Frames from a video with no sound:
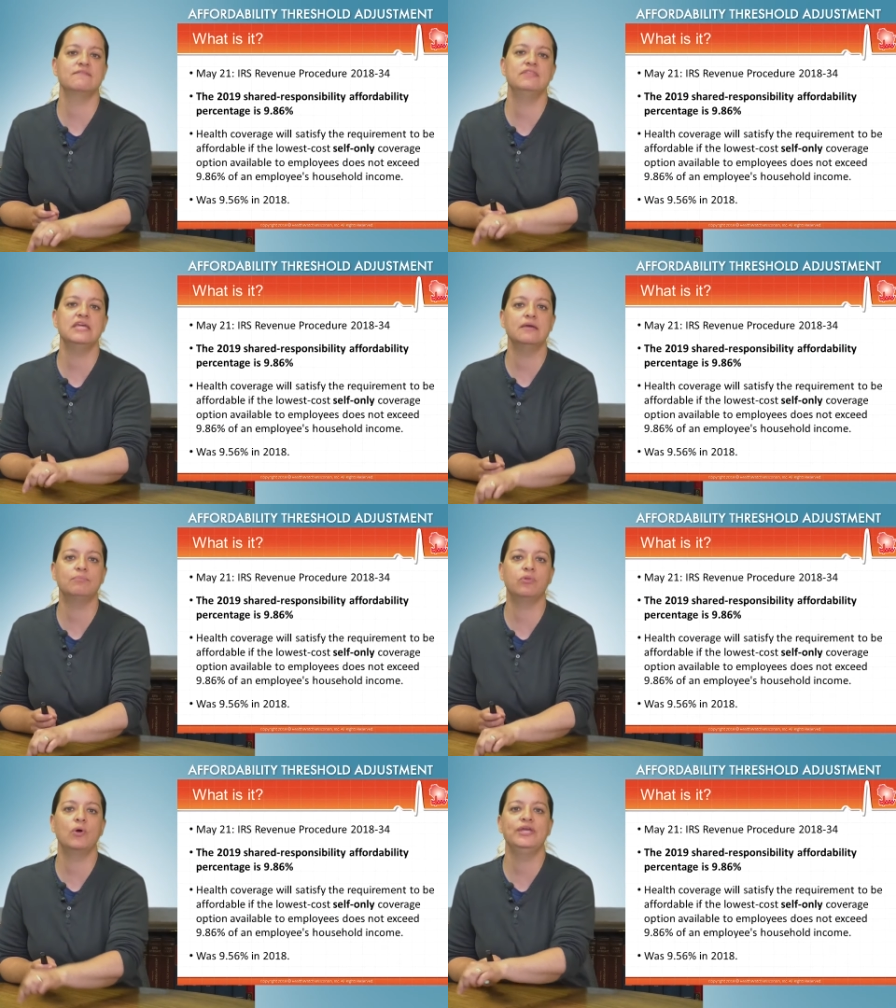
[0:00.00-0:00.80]
of the
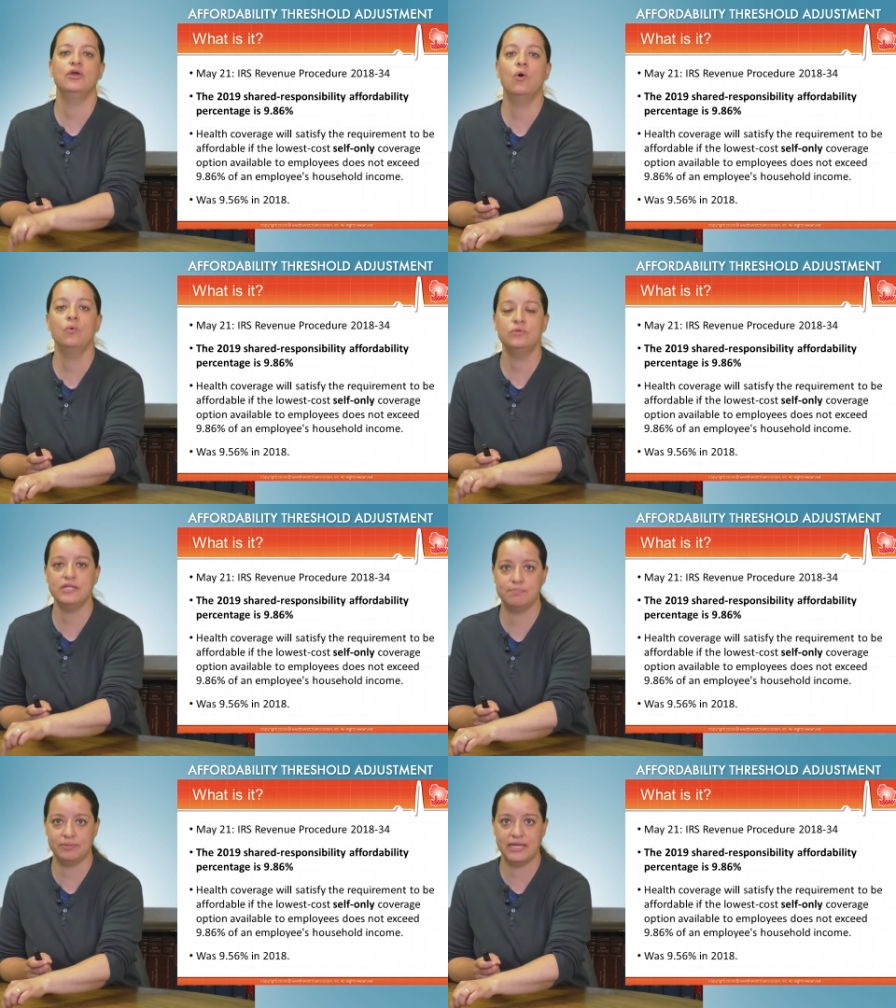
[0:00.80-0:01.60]

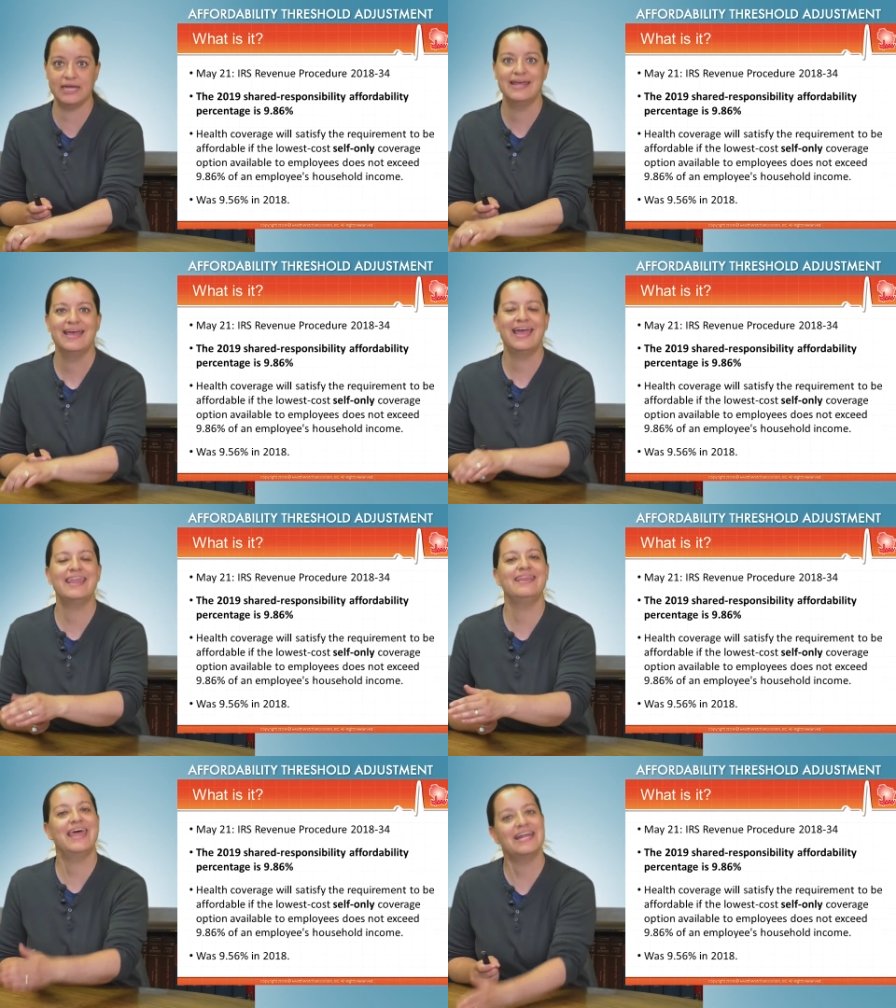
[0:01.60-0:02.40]
employee-only plan?
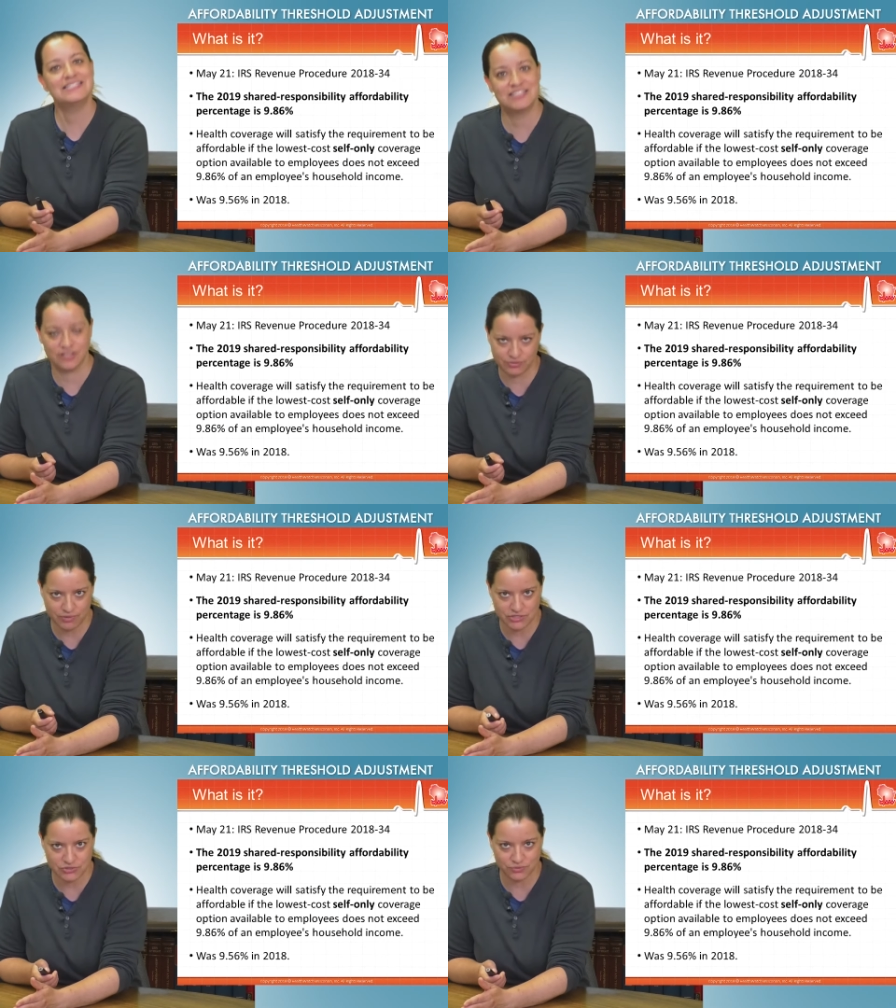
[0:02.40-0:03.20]
And that's the
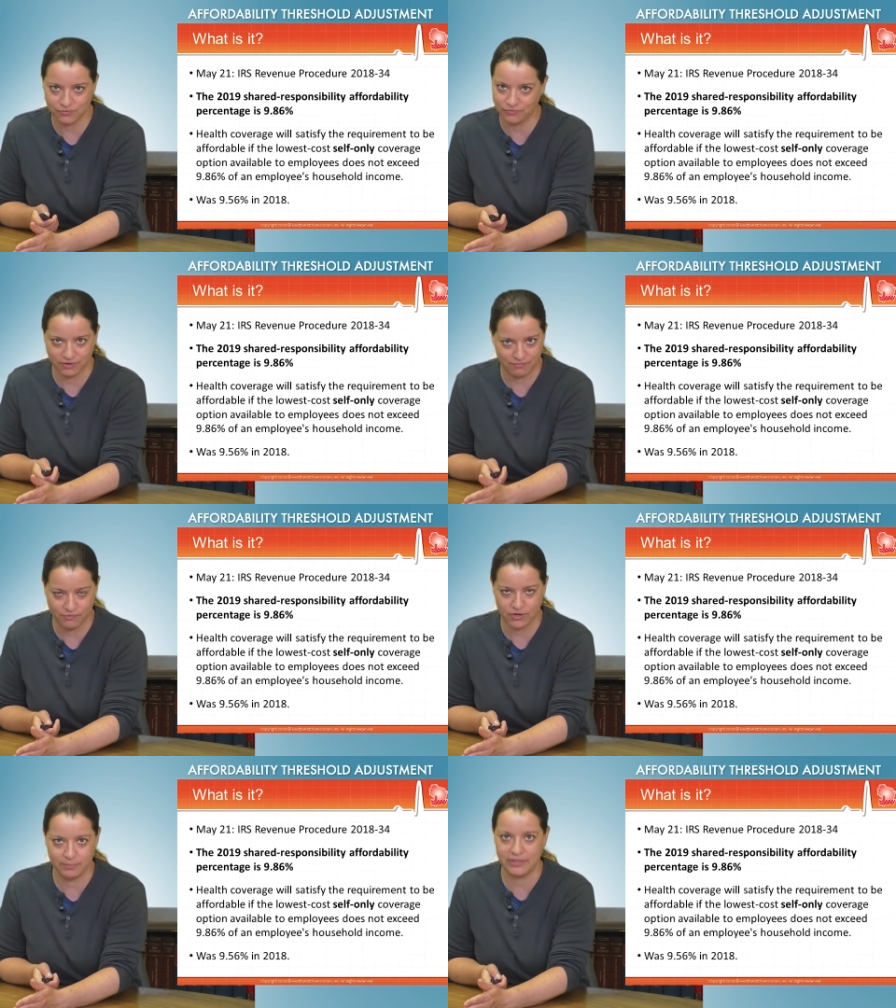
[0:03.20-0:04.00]
threshold for
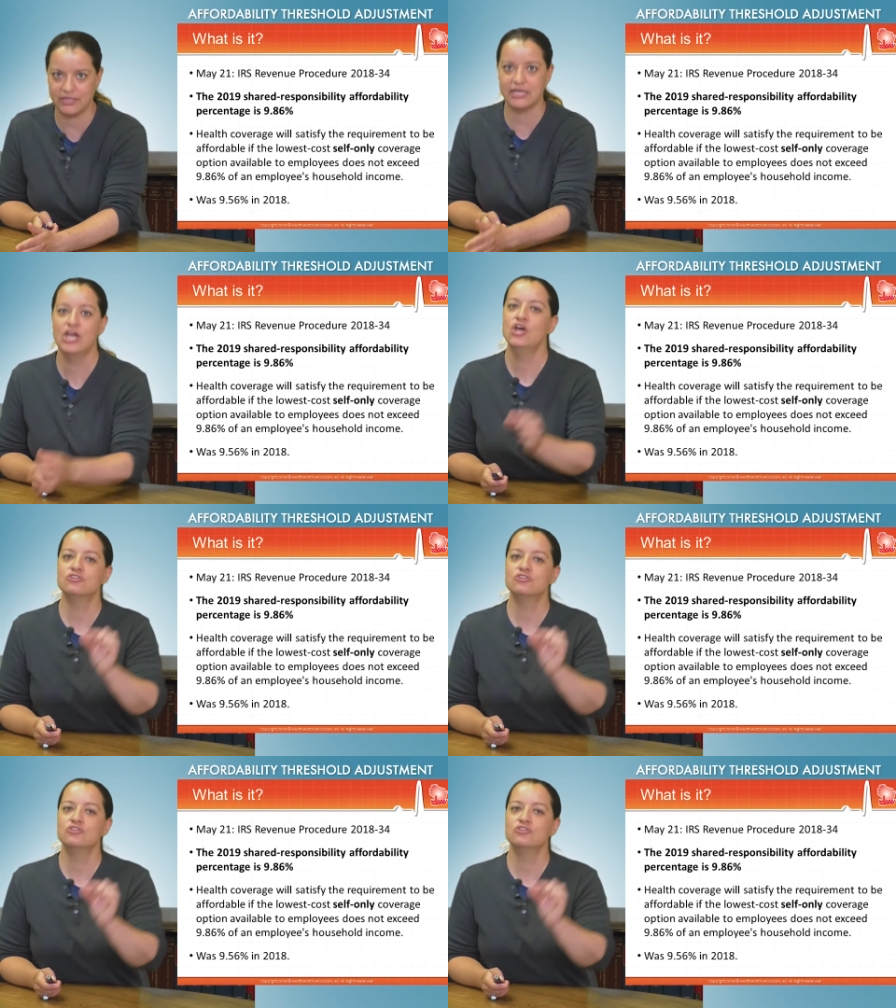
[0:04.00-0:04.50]
affordability.